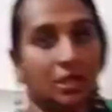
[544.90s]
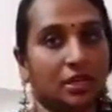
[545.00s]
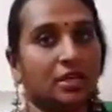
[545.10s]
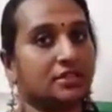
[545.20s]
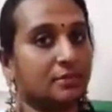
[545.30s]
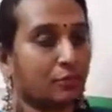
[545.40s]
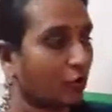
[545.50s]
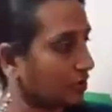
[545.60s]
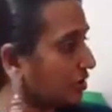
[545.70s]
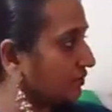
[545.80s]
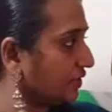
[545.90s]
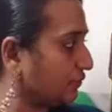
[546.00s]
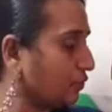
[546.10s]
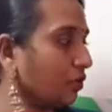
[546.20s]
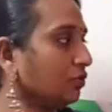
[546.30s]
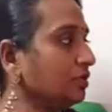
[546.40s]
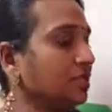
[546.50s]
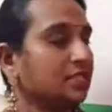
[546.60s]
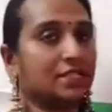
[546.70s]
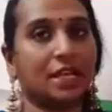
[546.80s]
it is important we follow
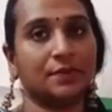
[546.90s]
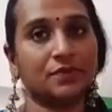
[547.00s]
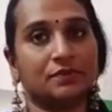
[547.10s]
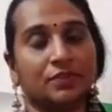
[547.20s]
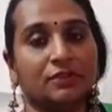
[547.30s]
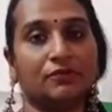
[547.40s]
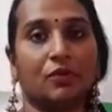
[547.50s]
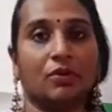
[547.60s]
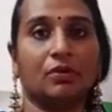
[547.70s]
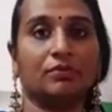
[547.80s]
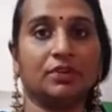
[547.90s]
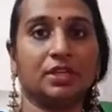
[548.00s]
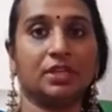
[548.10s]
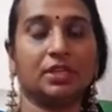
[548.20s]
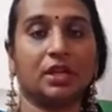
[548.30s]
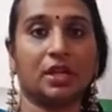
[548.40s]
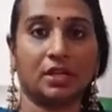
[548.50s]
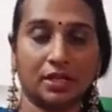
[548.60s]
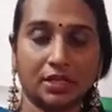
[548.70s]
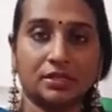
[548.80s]
these steps, we
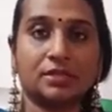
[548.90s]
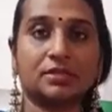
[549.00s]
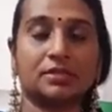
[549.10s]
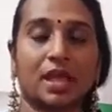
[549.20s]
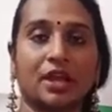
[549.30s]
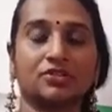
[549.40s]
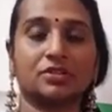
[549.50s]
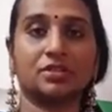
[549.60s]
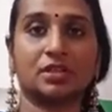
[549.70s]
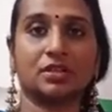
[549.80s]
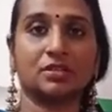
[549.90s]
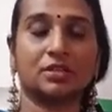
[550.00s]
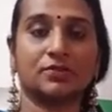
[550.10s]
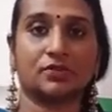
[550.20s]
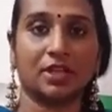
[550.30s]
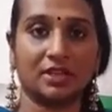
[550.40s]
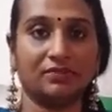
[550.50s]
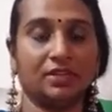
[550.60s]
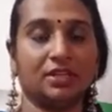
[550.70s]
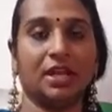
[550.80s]
undertake this action seriously, so that
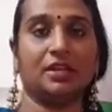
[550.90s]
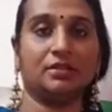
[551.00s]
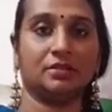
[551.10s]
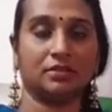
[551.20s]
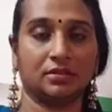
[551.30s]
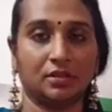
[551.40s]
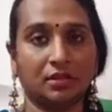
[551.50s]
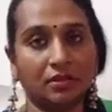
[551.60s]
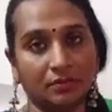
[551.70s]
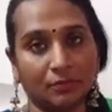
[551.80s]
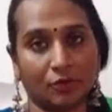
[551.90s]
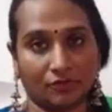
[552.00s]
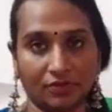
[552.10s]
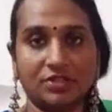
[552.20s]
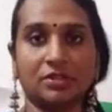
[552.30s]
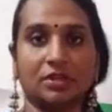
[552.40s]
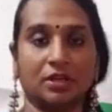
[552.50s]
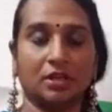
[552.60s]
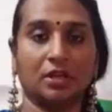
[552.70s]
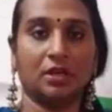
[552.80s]
we get the profit
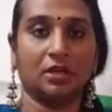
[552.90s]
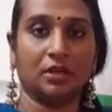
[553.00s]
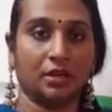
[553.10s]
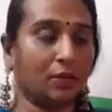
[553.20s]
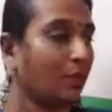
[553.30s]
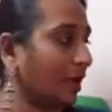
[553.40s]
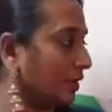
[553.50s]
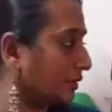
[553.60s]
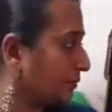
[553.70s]
required.